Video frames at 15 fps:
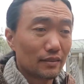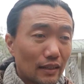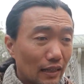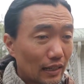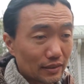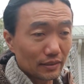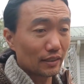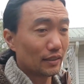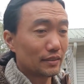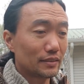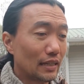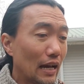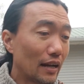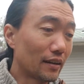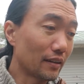Like I said, it's
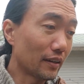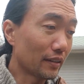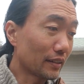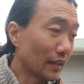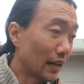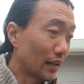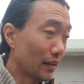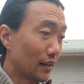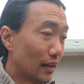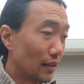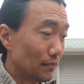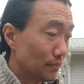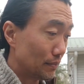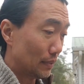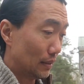Saturday again, and
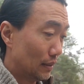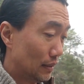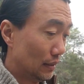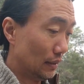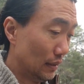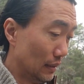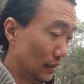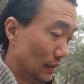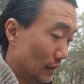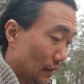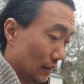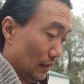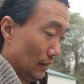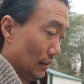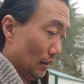I'm
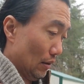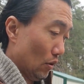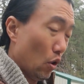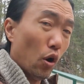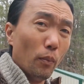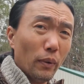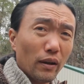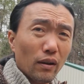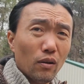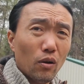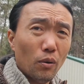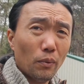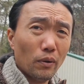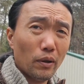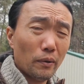home
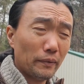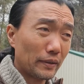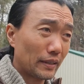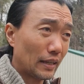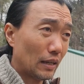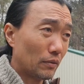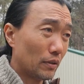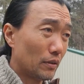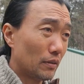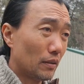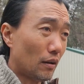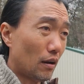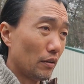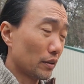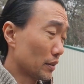alone again with
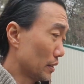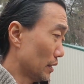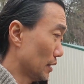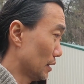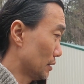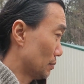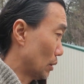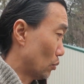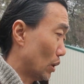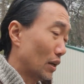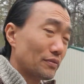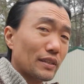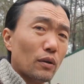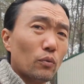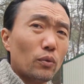all the kids. My
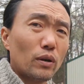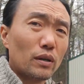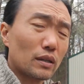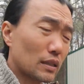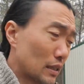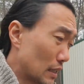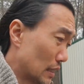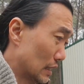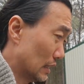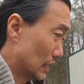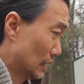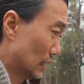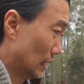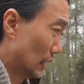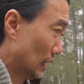wife's at work.
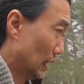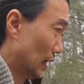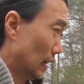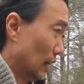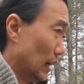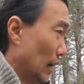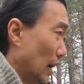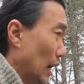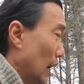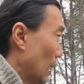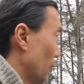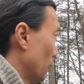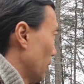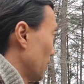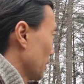I
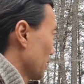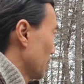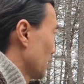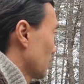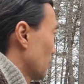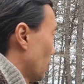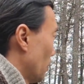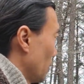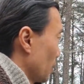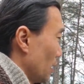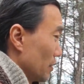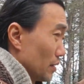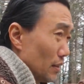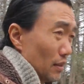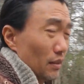want to get going
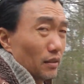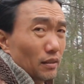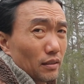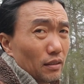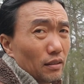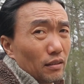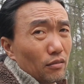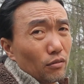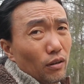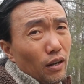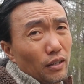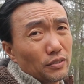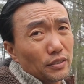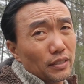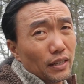on the
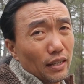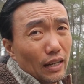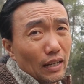garage again.